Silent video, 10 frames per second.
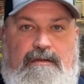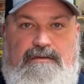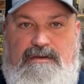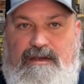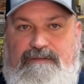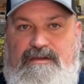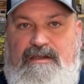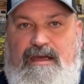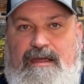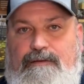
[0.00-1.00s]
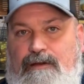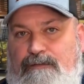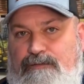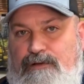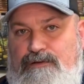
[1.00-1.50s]
GFCI,
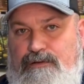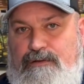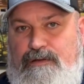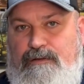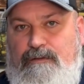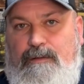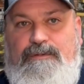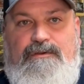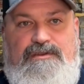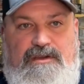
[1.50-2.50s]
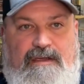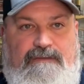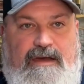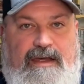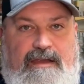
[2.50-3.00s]
ground fault circuit interrupter,
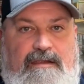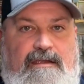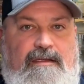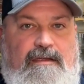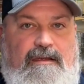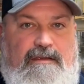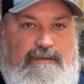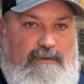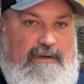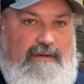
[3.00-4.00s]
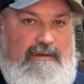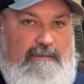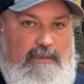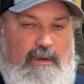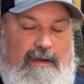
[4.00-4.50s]
GFI, is what
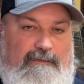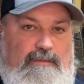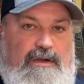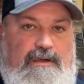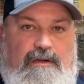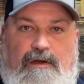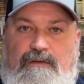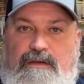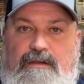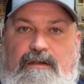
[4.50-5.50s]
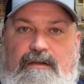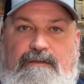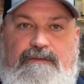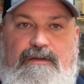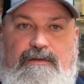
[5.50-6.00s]
everybody calls it in the
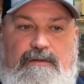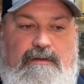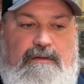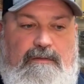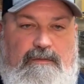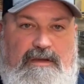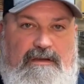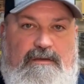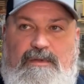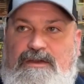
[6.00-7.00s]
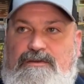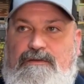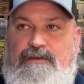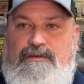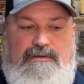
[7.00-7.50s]
field. We need to make
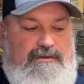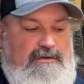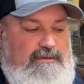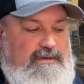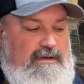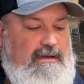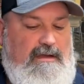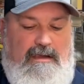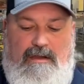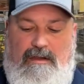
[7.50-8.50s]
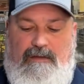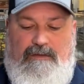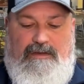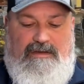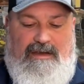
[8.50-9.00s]
sure this is used.
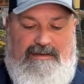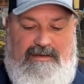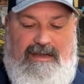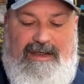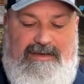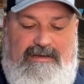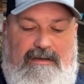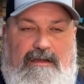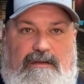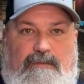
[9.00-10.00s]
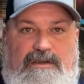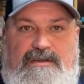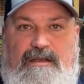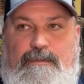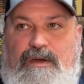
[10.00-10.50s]
This has a test and a
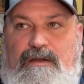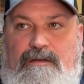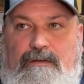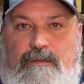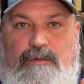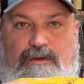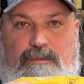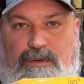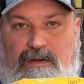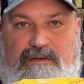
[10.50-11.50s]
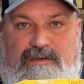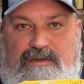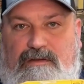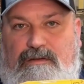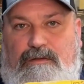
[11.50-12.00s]
reset button. When you plug this
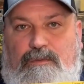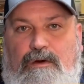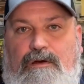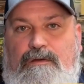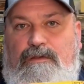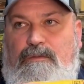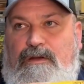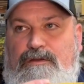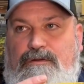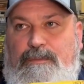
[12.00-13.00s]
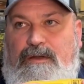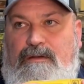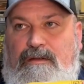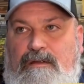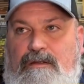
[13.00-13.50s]
into the wall, you want to trip it
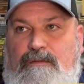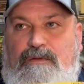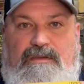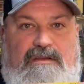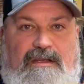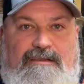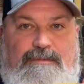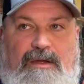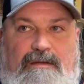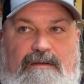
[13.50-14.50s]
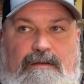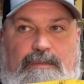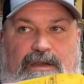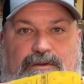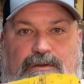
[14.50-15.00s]
with the test button to
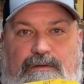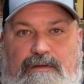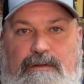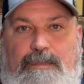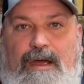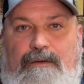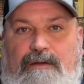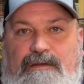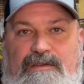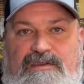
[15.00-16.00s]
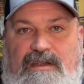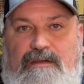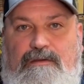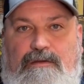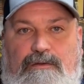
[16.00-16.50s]
make sure that the power on this
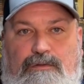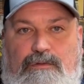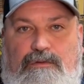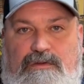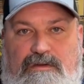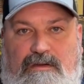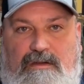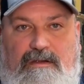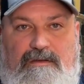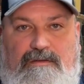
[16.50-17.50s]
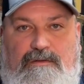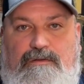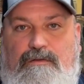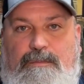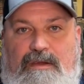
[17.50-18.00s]
end to your tool is
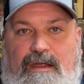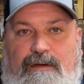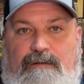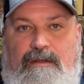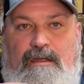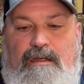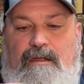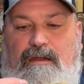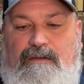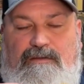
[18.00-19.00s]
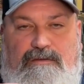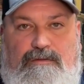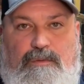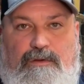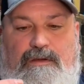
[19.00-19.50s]
tripping out and this is
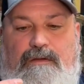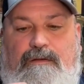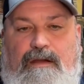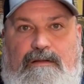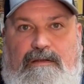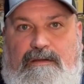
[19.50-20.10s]
working correctly.